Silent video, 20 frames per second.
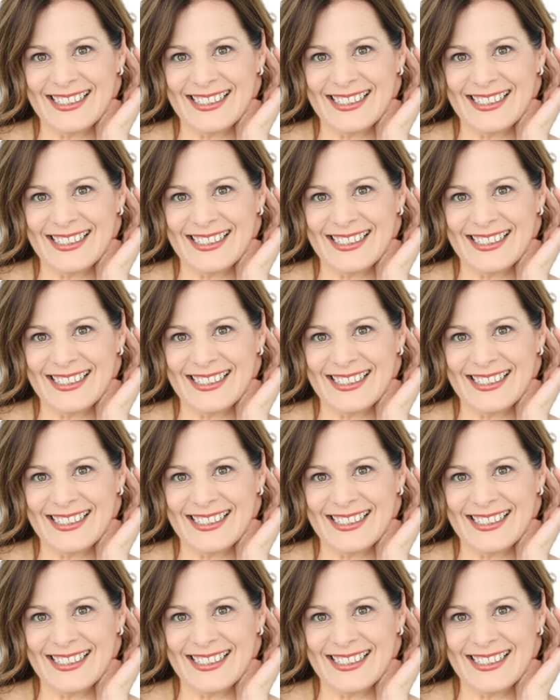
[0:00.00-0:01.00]

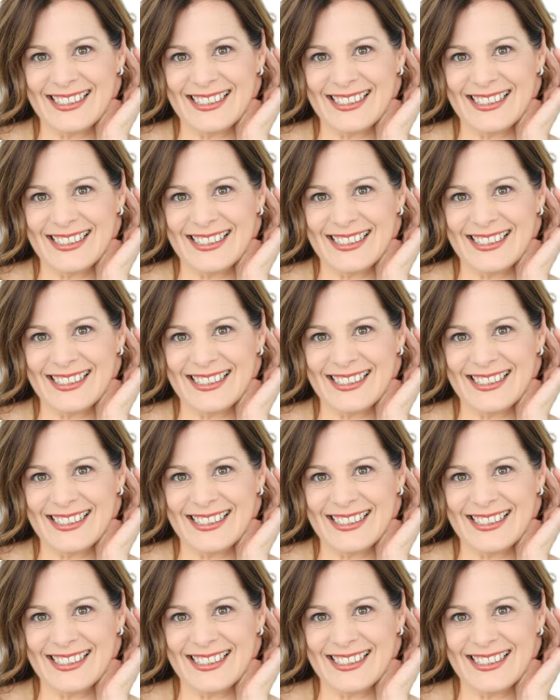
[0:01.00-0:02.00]

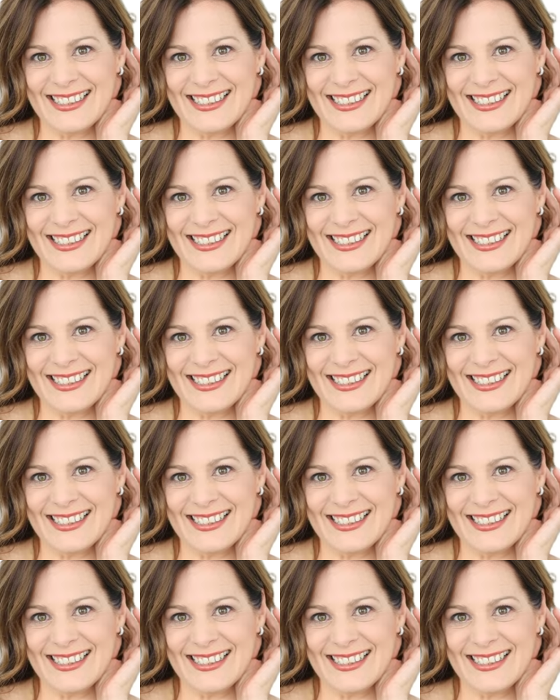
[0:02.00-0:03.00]

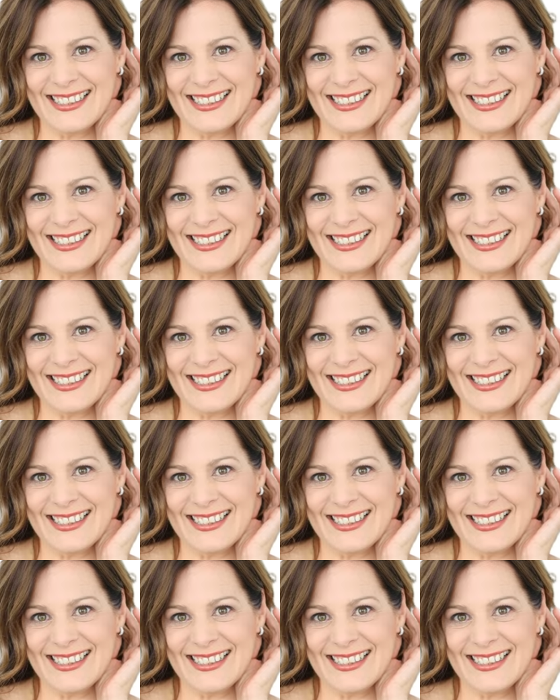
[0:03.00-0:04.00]

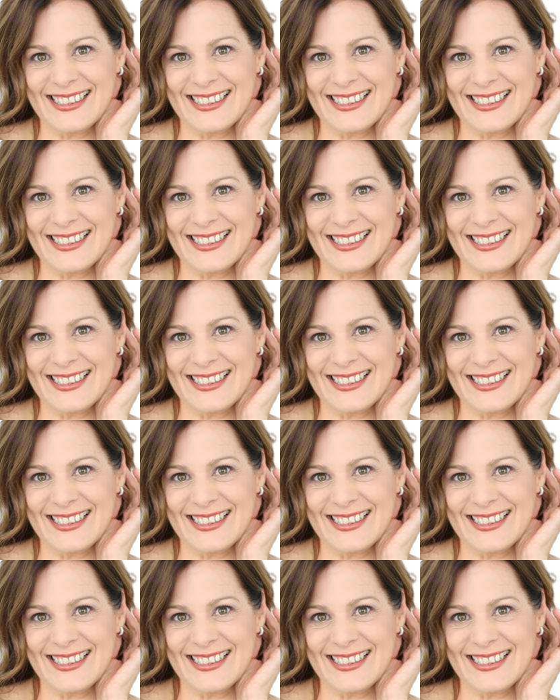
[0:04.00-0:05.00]

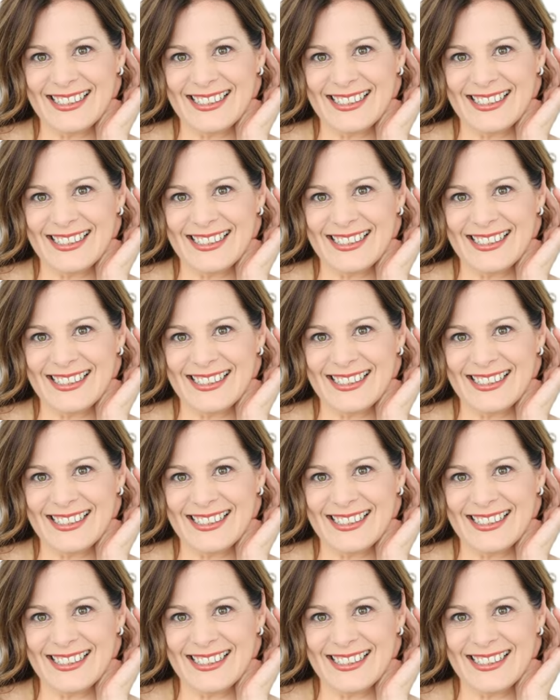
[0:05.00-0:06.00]

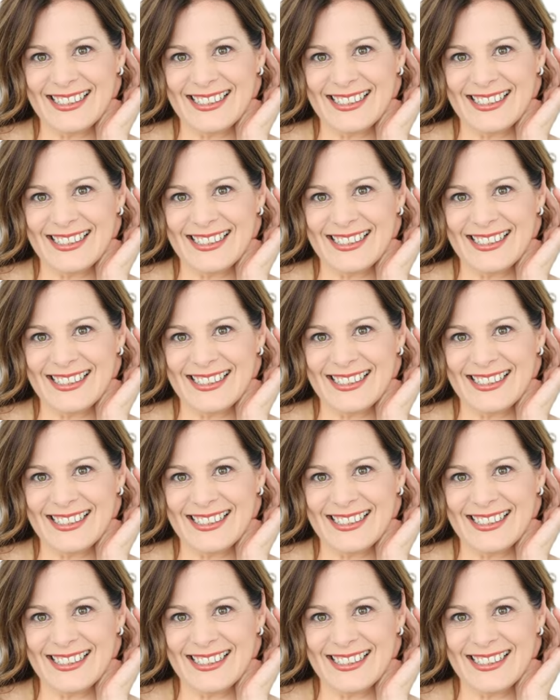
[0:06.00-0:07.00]

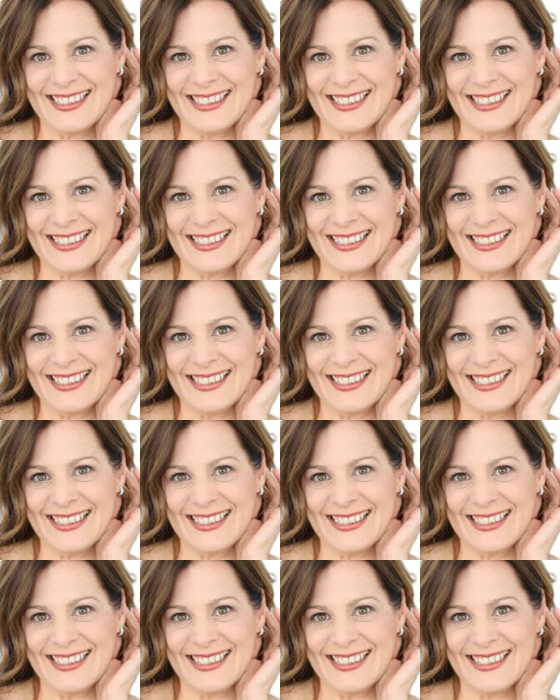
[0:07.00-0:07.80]
The face doesn't move, so there is nothing to read.